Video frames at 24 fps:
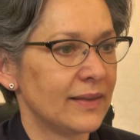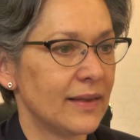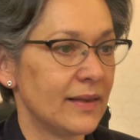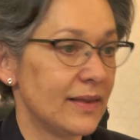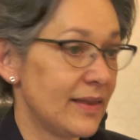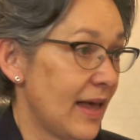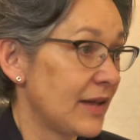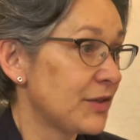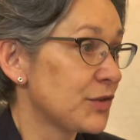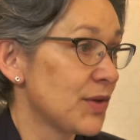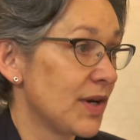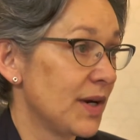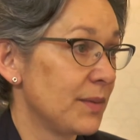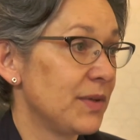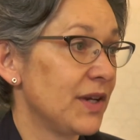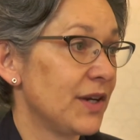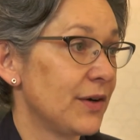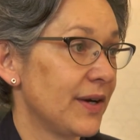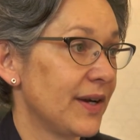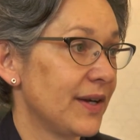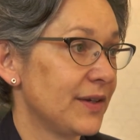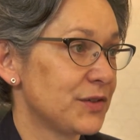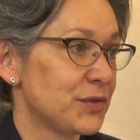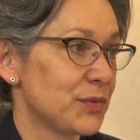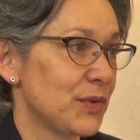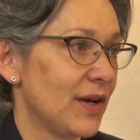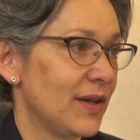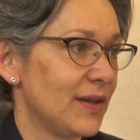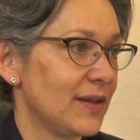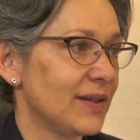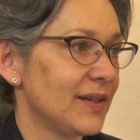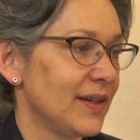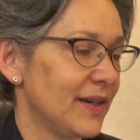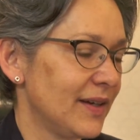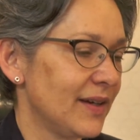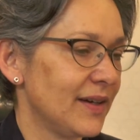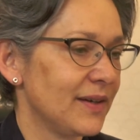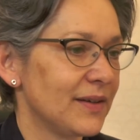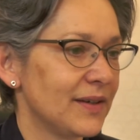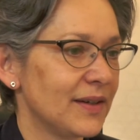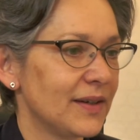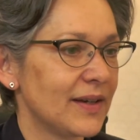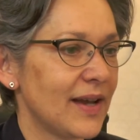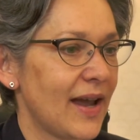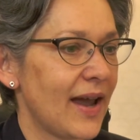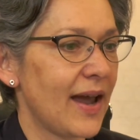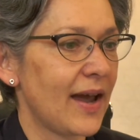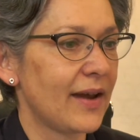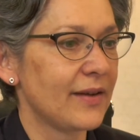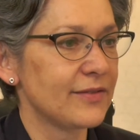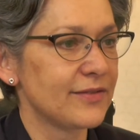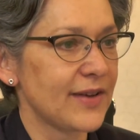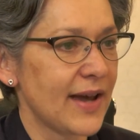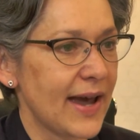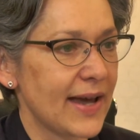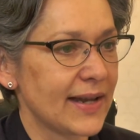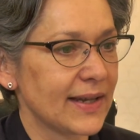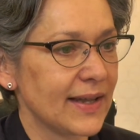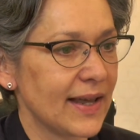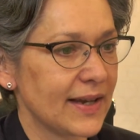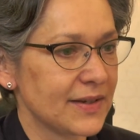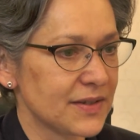That's what I'm hearing as well. I've had